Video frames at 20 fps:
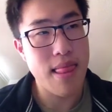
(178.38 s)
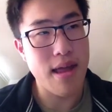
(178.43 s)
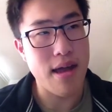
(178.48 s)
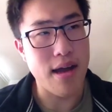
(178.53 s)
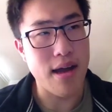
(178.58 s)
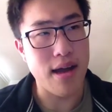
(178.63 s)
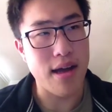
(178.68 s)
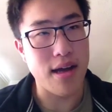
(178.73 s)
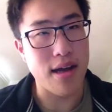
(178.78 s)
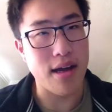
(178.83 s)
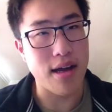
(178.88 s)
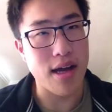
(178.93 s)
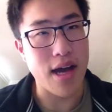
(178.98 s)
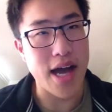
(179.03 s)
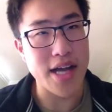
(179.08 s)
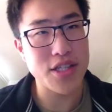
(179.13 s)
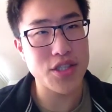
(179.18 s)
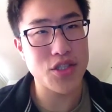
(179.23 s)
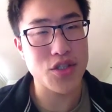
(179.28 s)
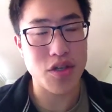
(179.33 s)

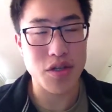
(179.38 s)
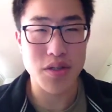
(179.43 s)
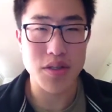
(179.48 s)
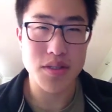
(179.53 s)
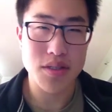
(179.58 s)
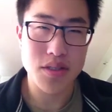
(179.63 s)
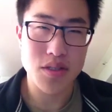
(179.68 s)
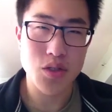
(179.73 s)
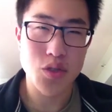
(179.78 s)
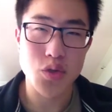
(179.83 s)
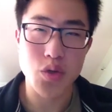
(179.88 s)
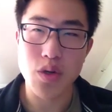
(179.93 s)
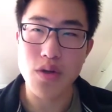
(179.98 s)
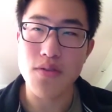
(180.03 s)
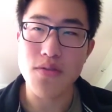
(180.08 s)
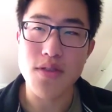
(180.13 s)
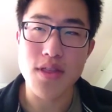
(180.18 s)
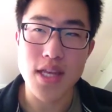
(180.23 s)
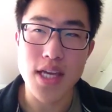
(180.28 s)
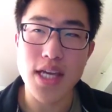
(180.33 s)
I just started sort
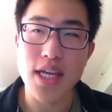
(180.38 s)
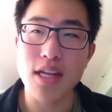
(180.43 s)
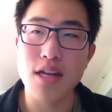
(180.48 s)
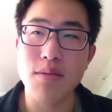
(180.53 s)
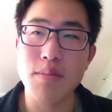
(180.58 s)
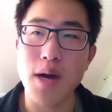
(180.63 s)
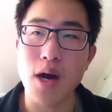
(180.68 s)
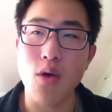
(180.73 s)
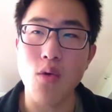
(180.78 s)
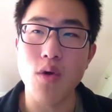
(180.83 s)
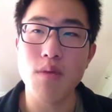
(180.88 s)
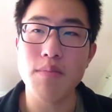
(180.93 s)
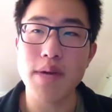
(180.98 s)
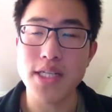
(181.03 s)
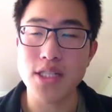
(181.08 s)
of thinking about what my